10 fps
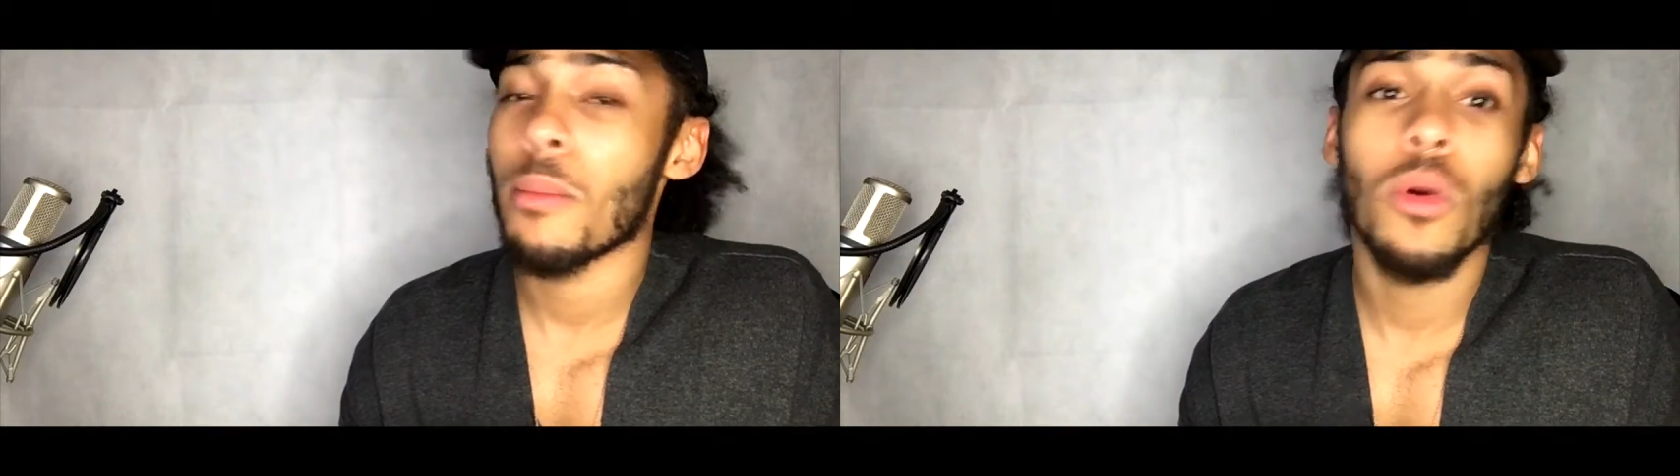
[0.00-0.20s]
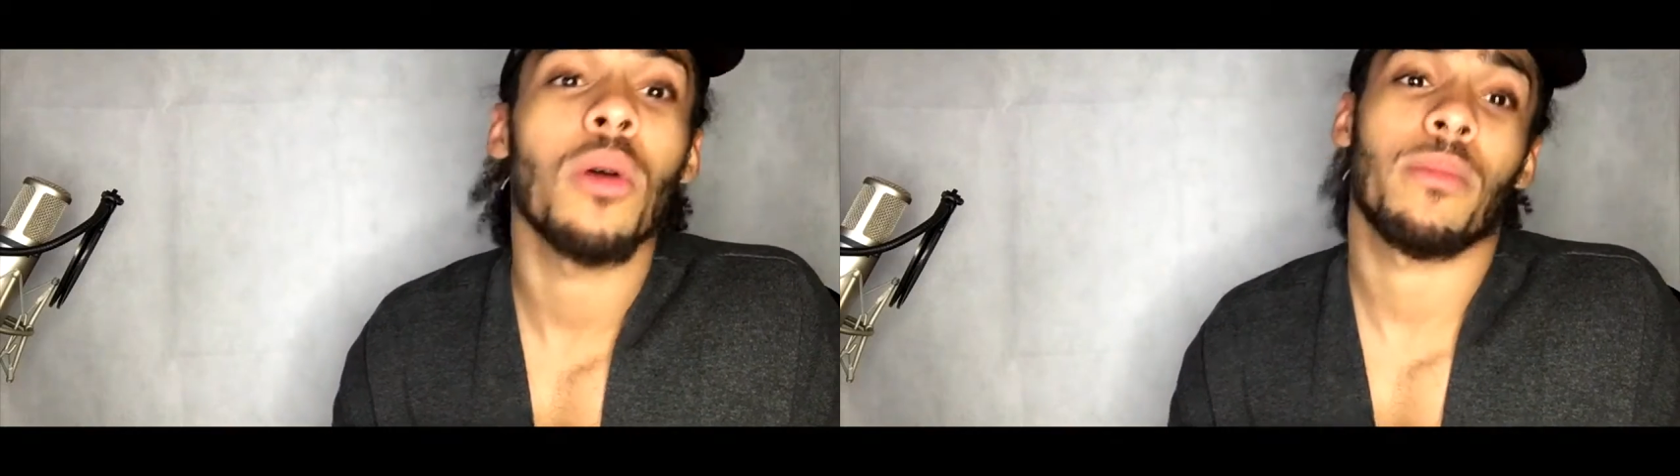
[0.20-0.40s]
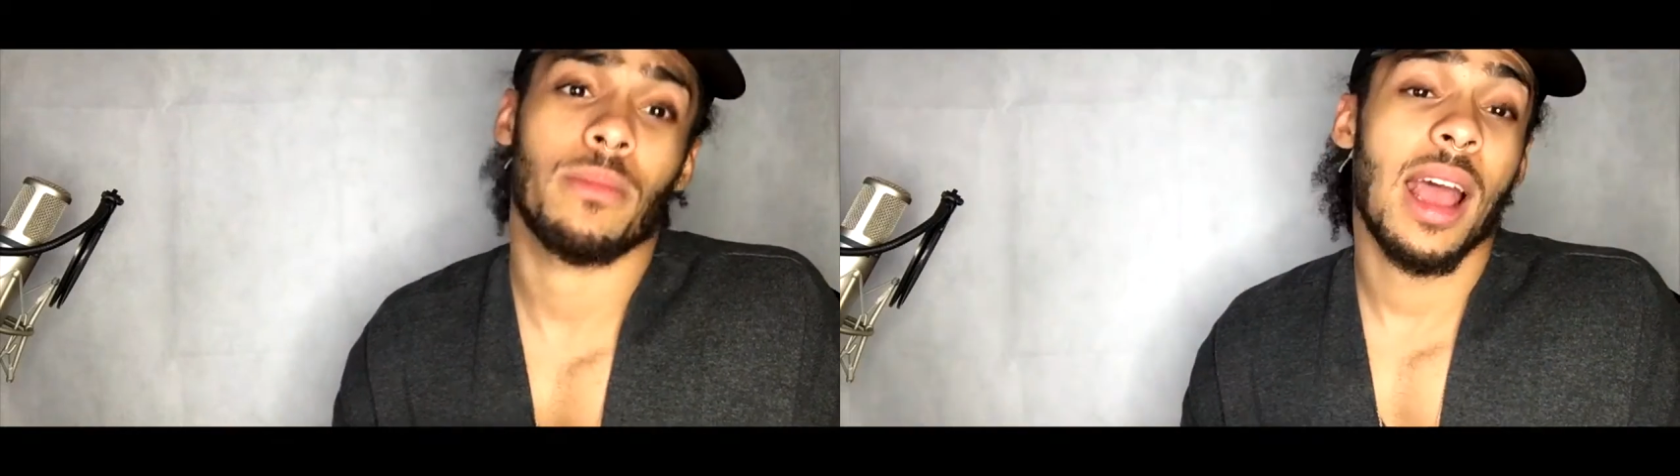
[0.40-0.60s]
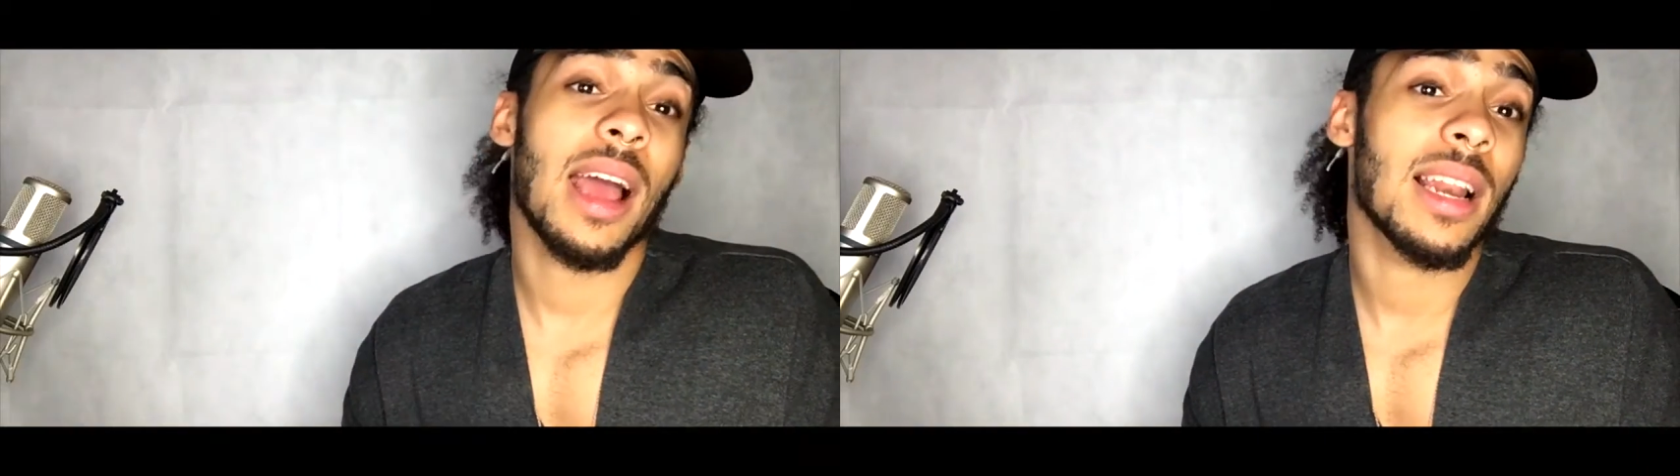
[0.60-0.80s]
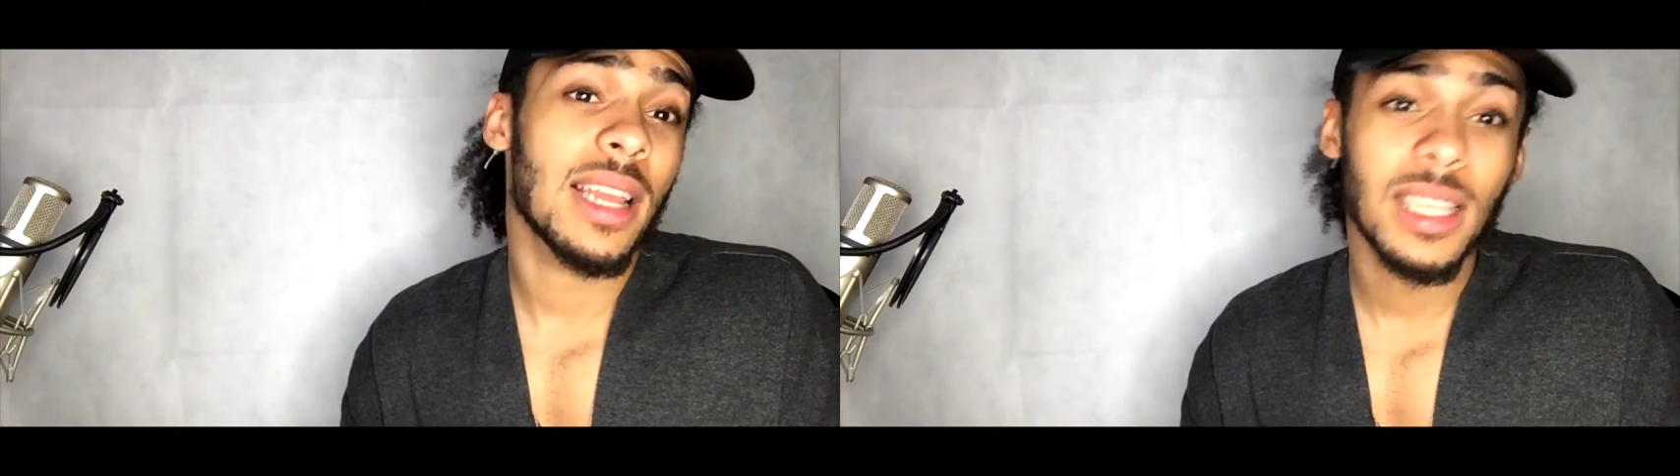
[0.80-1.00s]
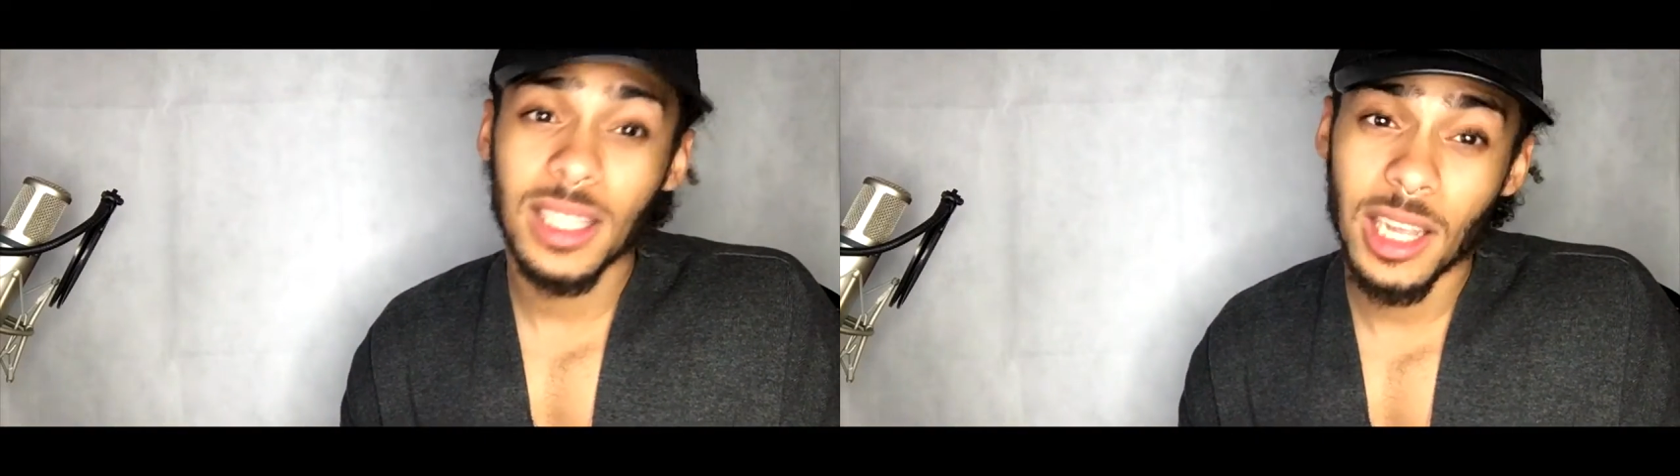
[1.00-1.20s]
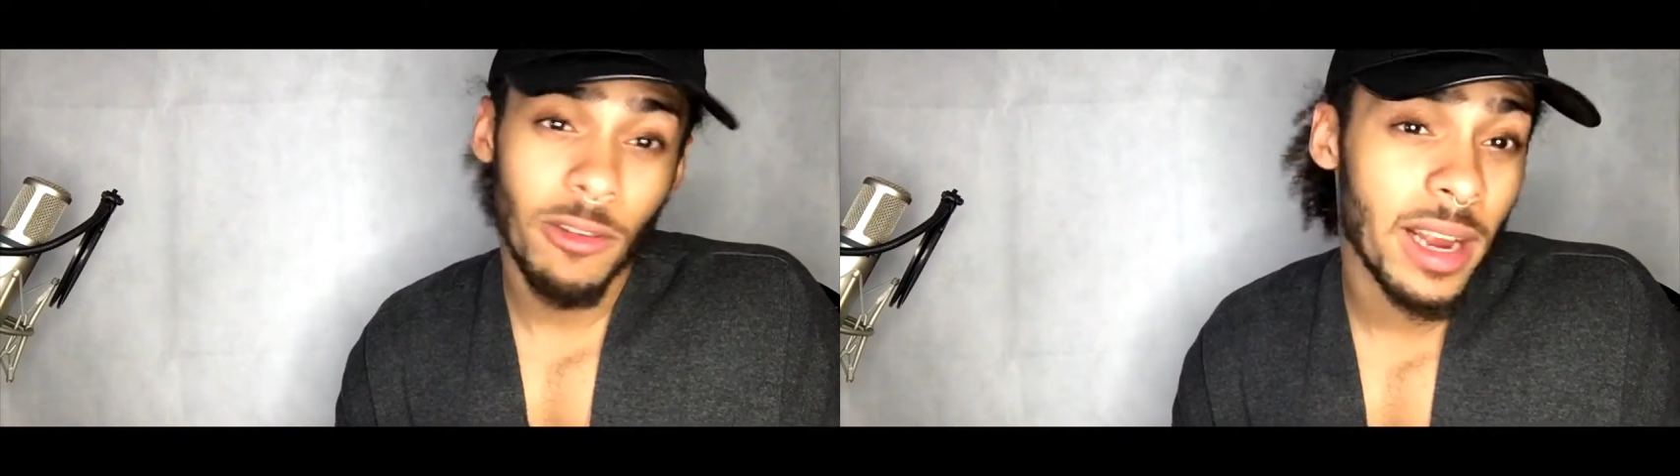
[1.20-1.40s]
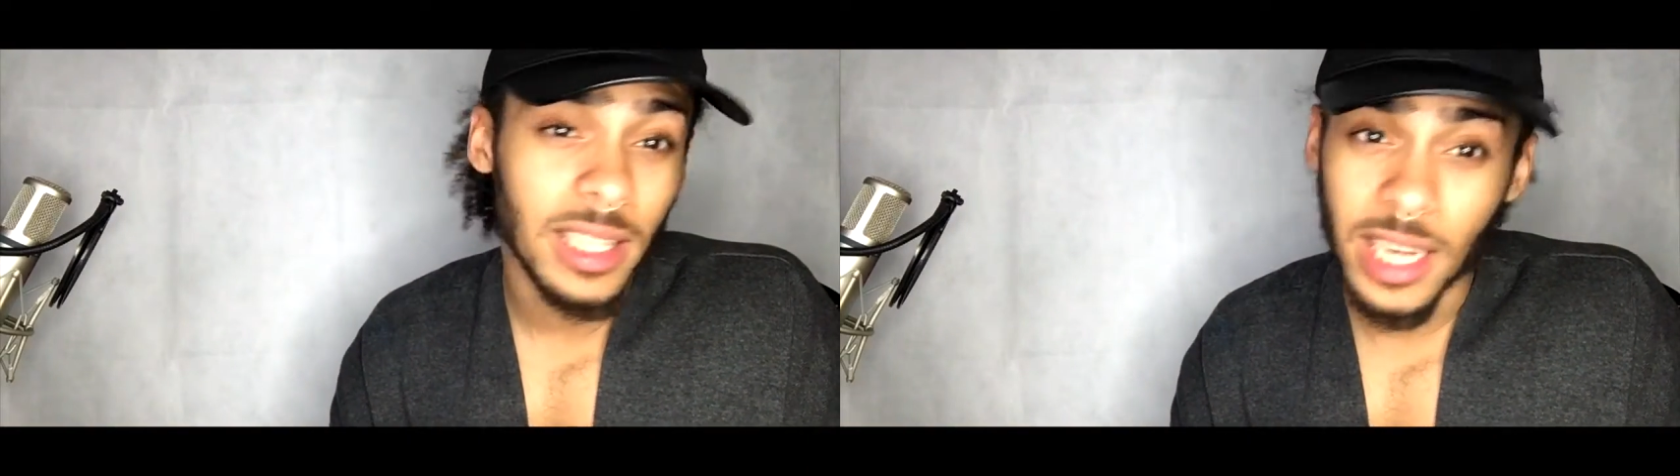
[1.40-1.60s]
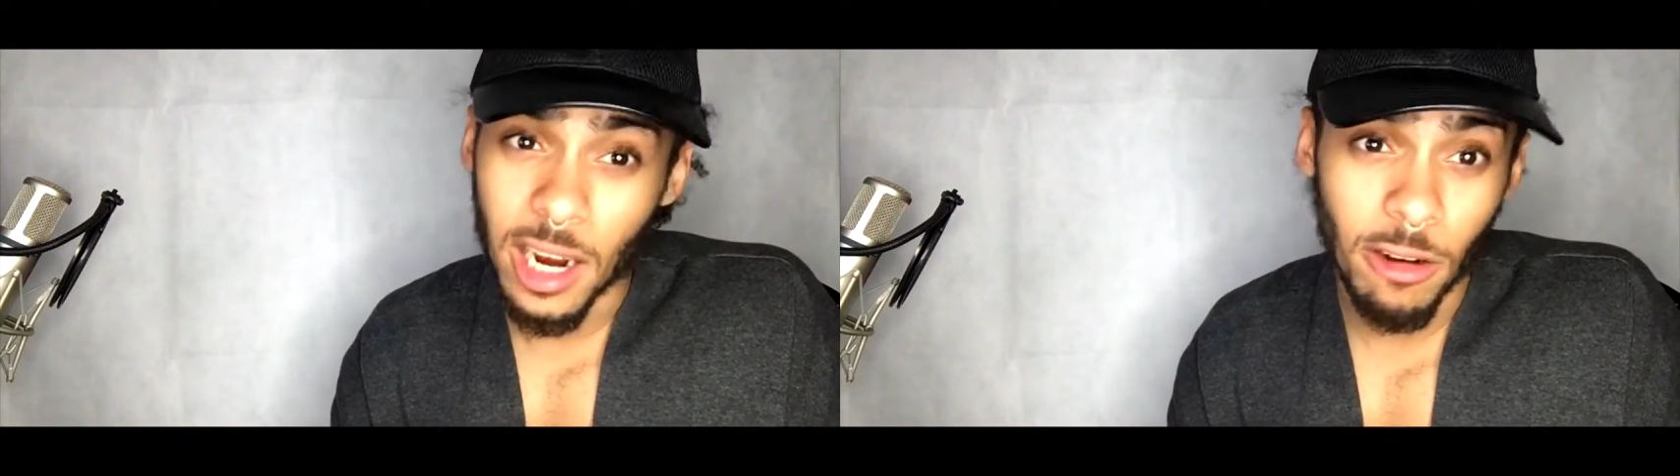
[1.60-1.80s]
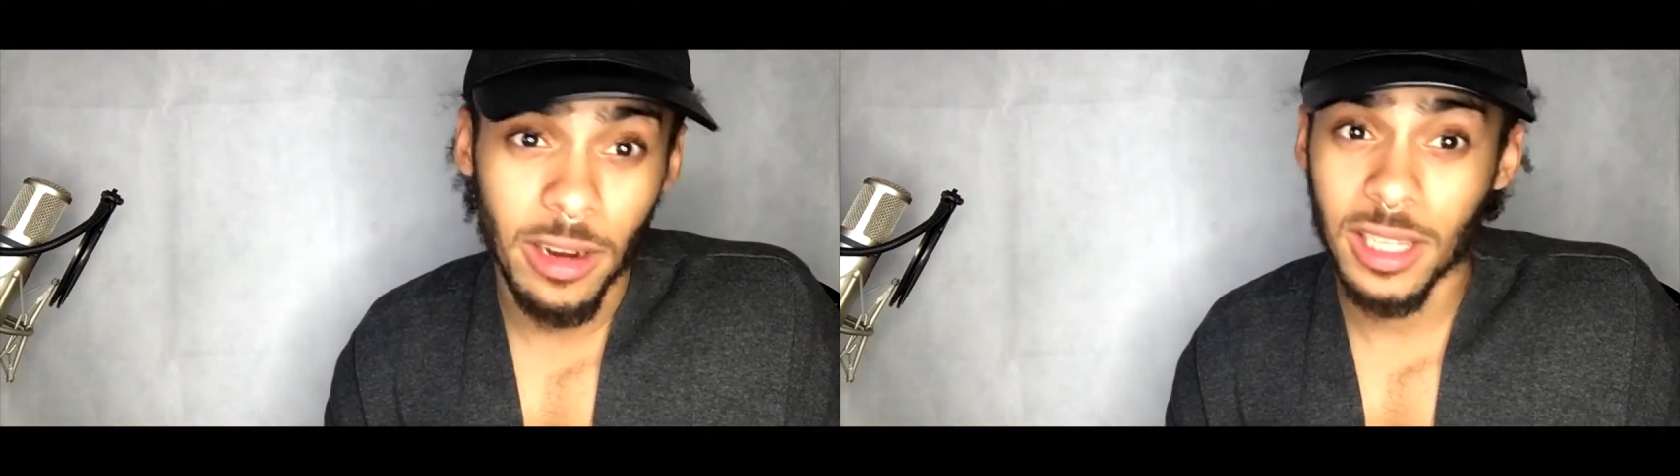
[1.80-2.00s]
Boom, at least there ain't
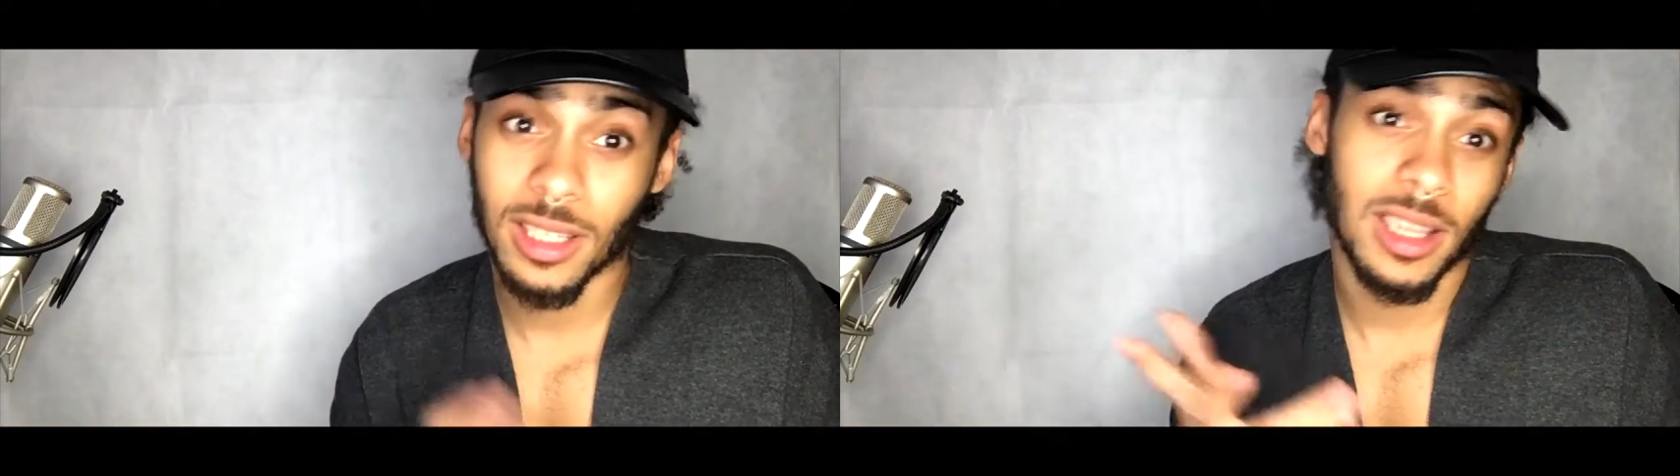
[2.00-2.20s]
terrorists.